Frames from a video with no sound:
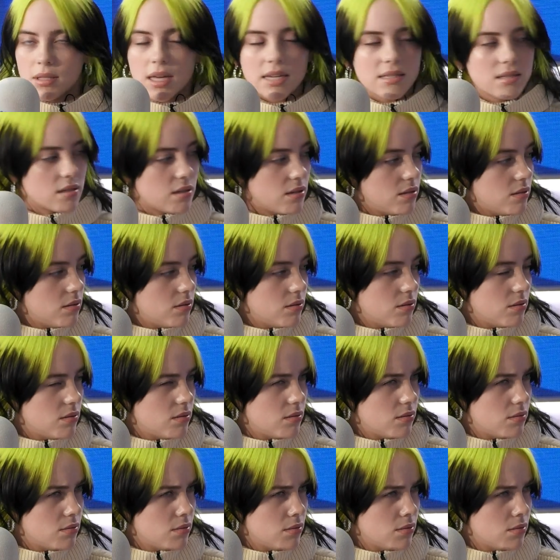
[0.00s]
less than
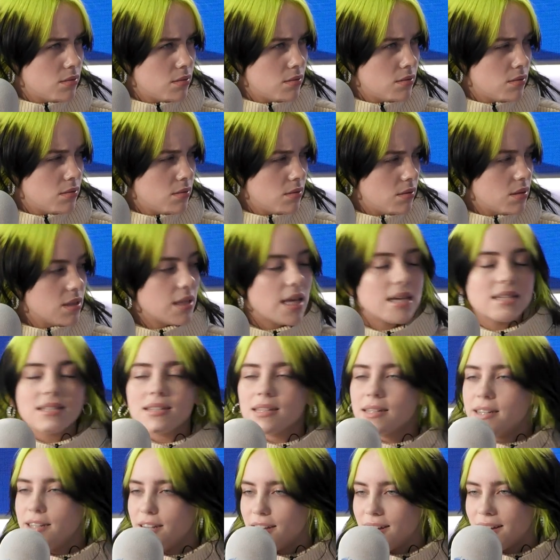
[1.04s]
less
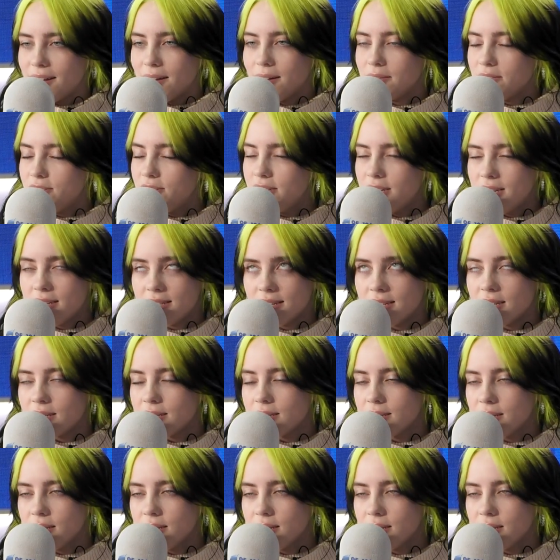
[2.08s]
than a year ago. Yeah. Jesus,